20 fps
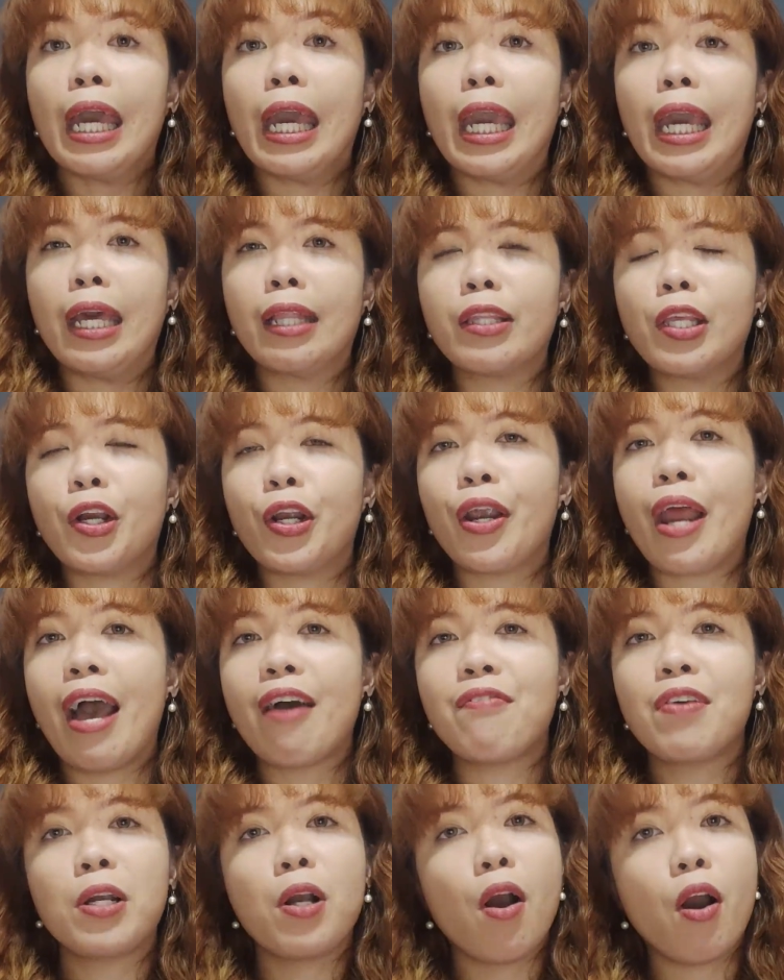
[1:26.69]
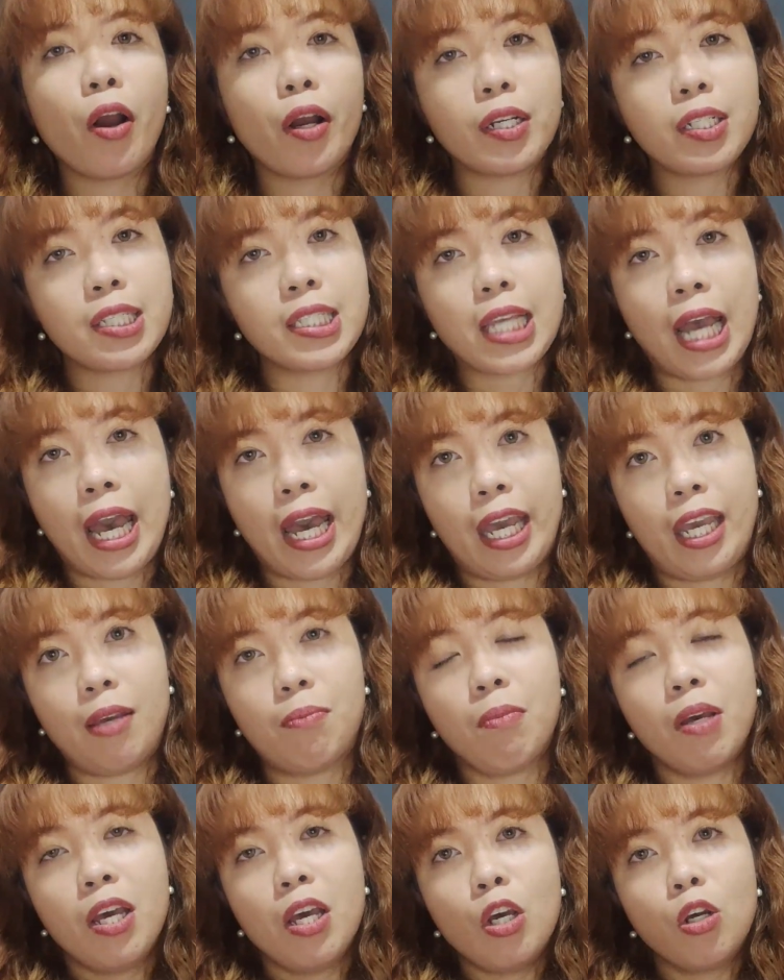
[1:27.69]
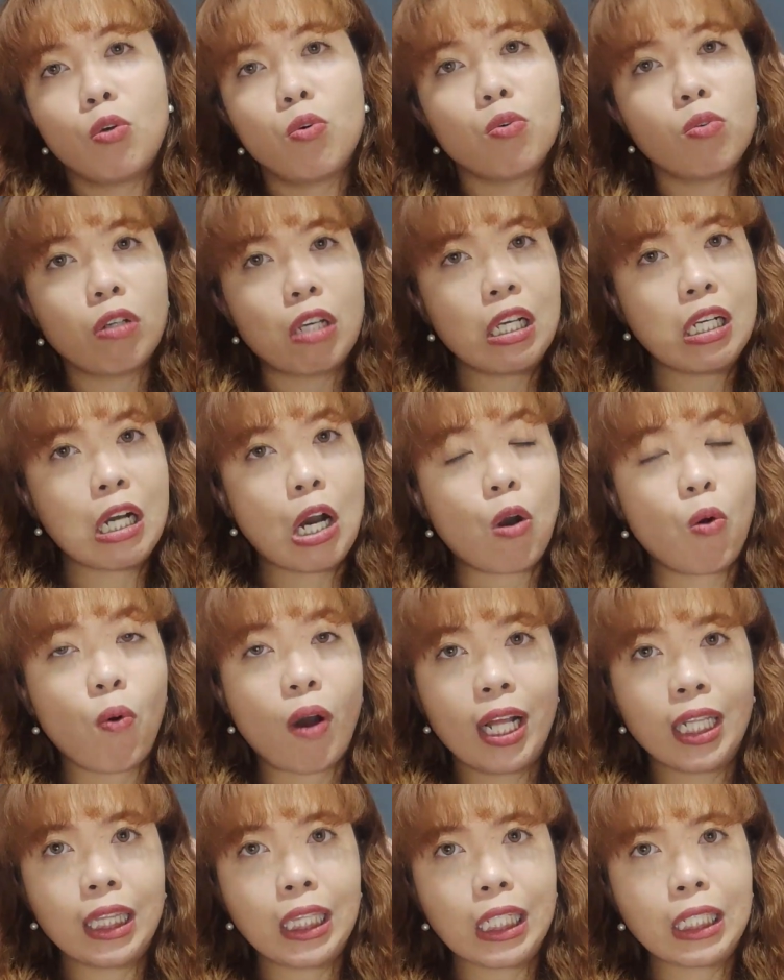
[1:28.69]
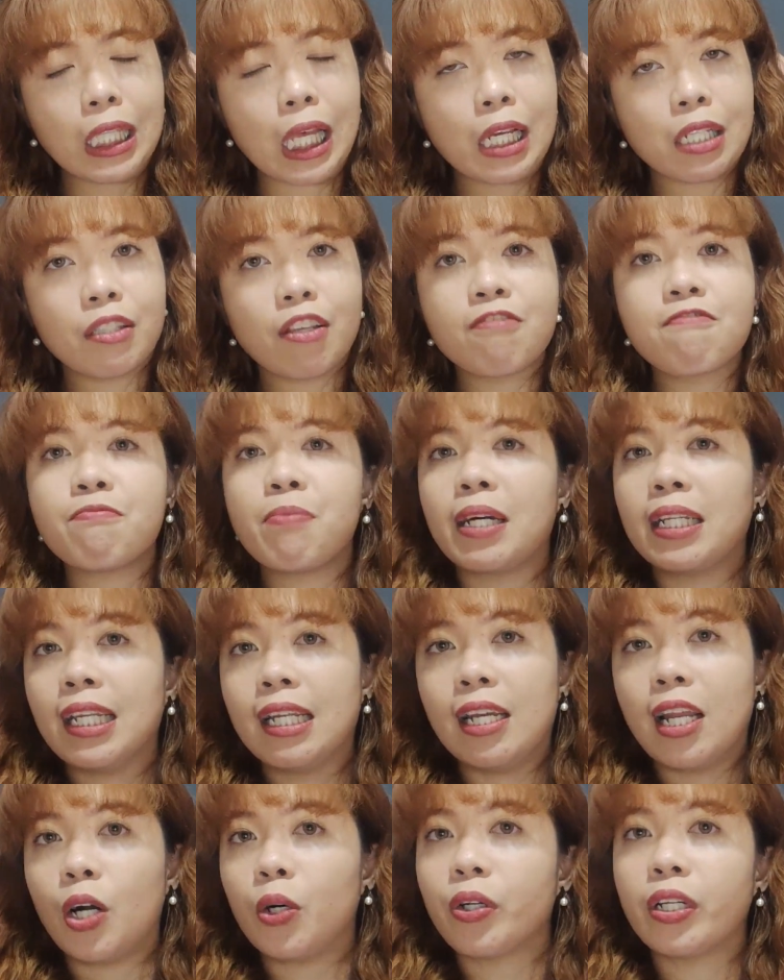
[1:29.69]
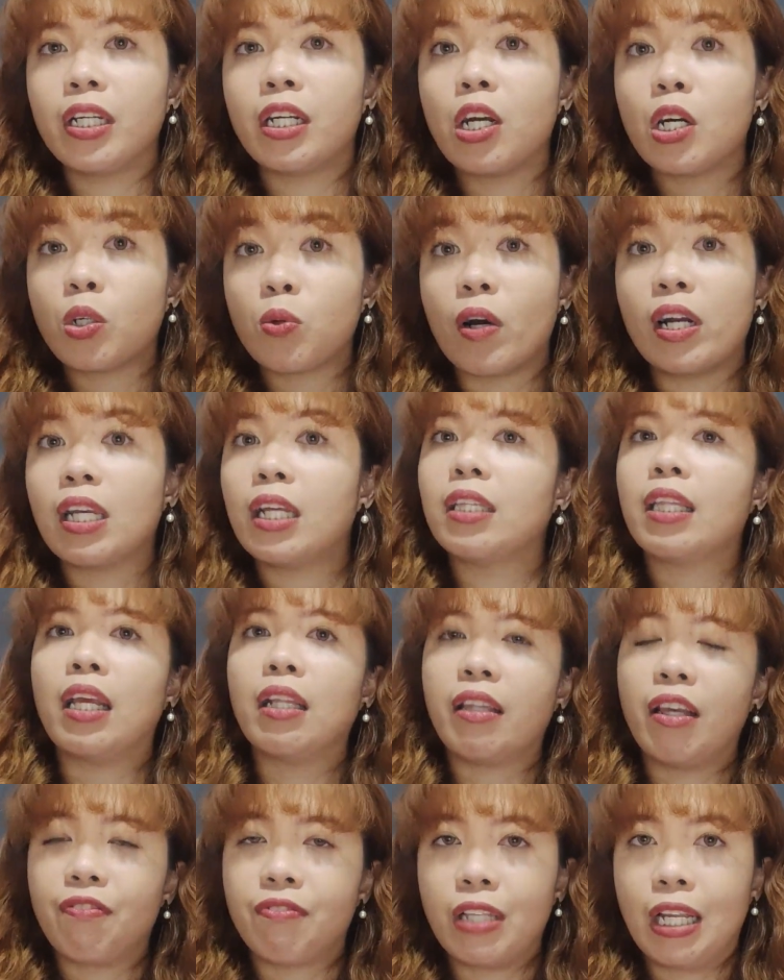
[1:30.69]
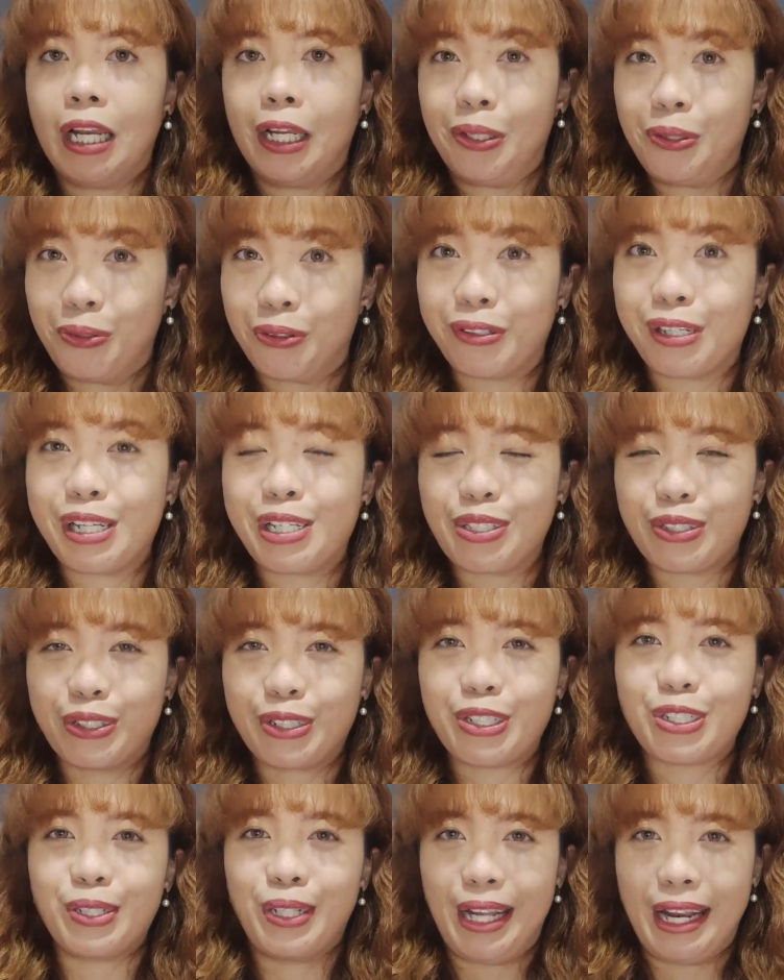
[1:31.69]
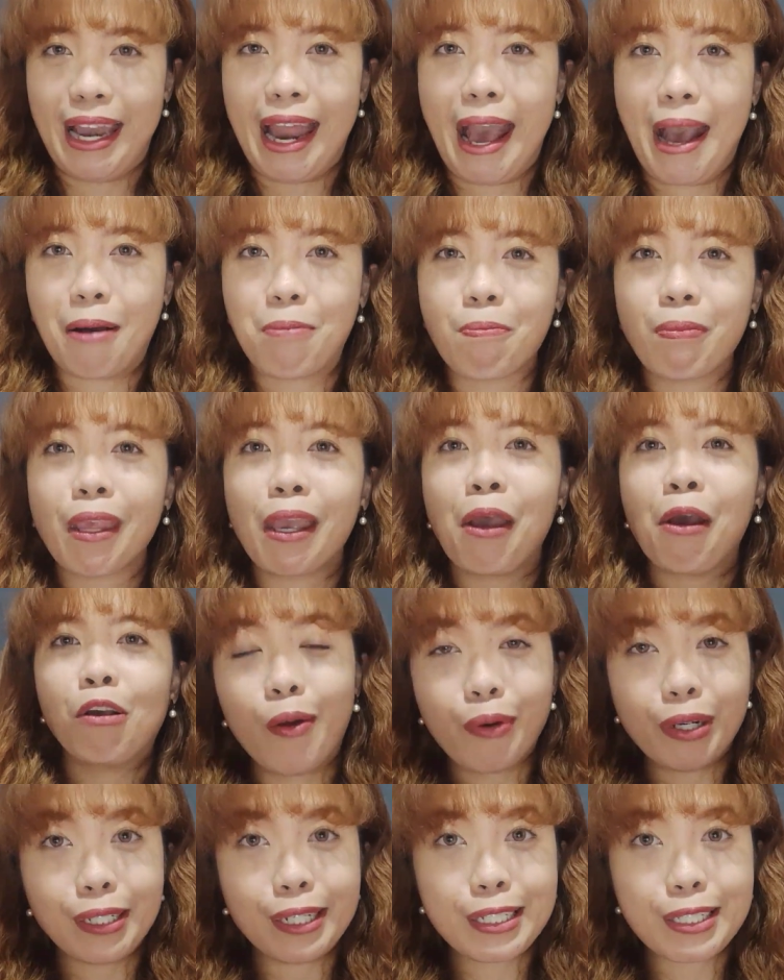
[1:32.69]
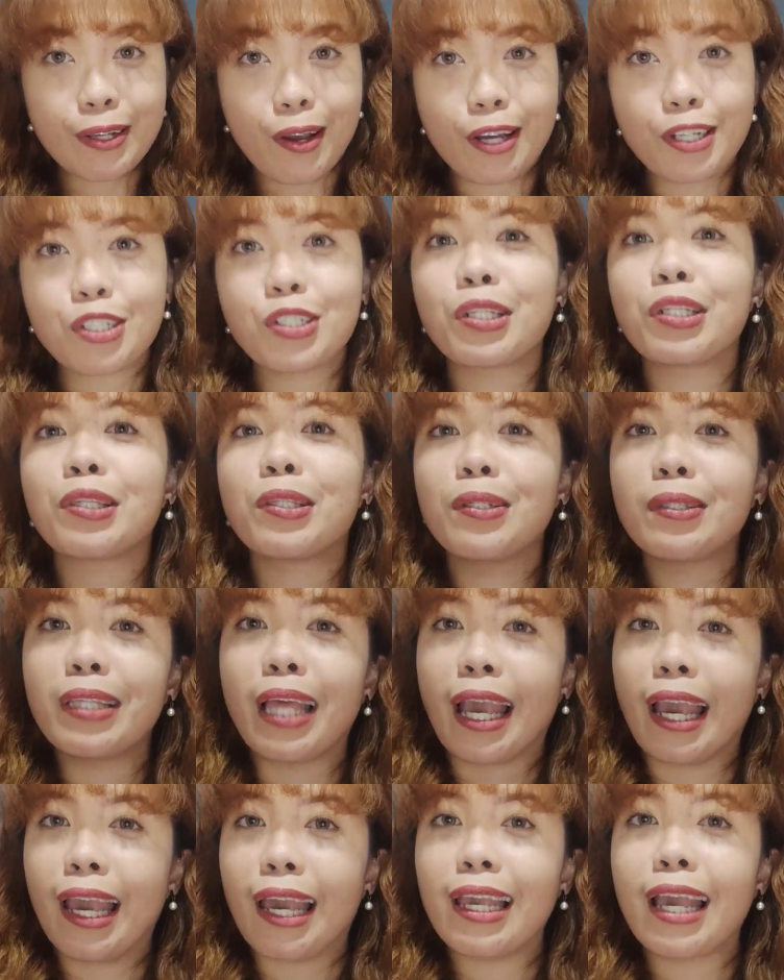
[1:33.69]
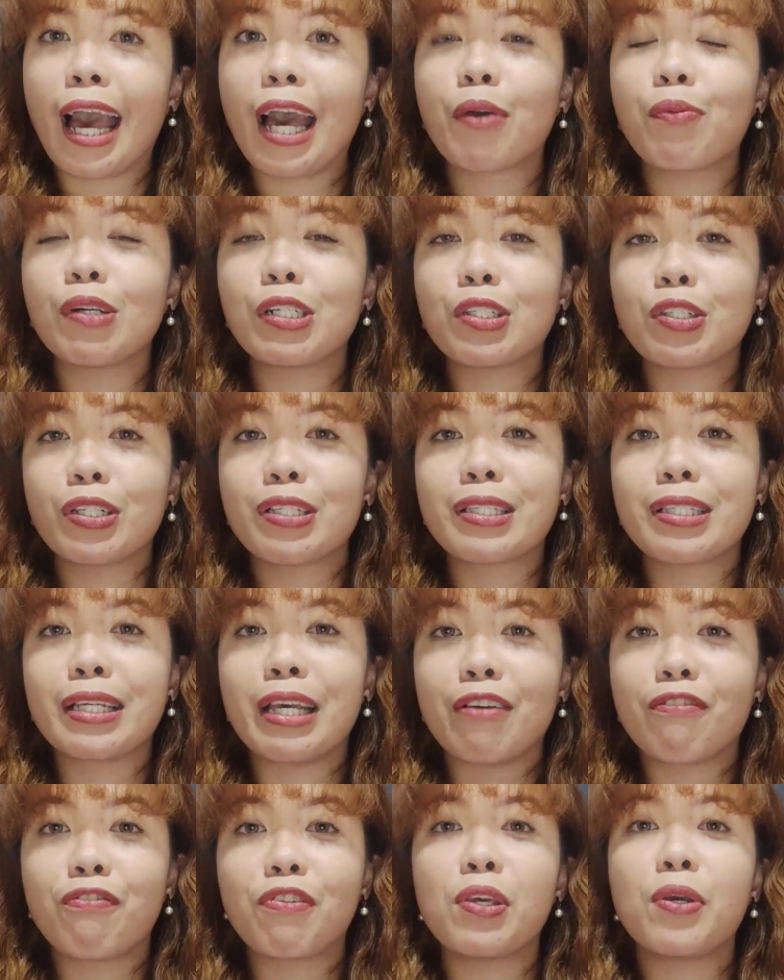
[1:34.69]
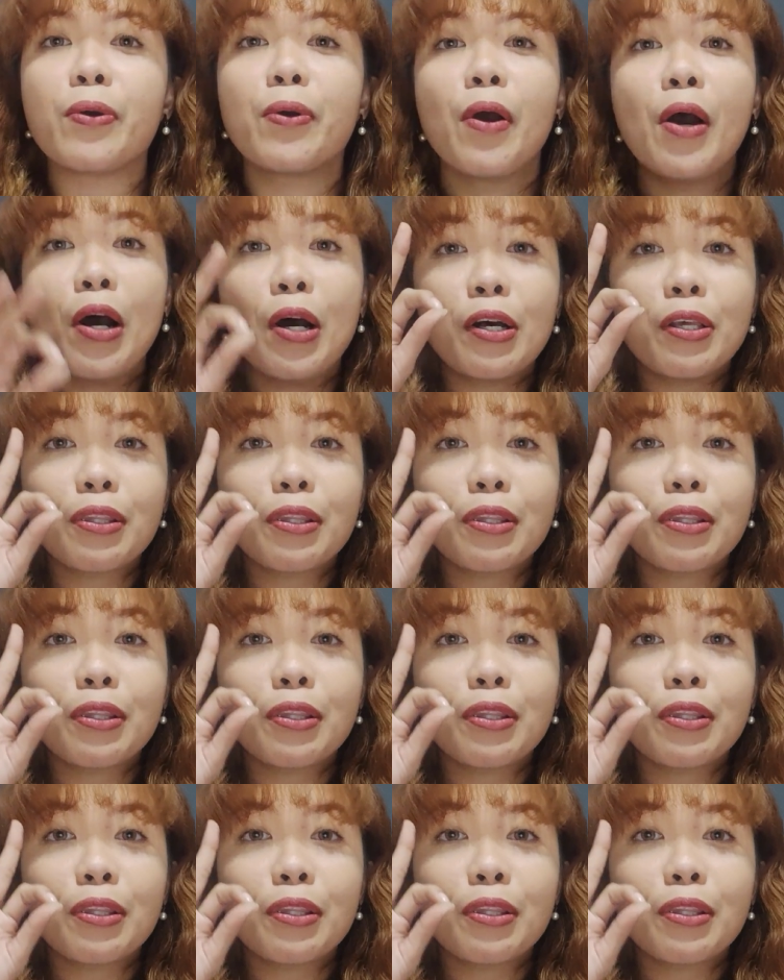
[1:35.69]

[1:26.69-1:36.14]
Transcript: And they are having a hard time kung ika-quantitative ba nila or ika-qualitative nila yung research nila. In our discussion today, I will just give you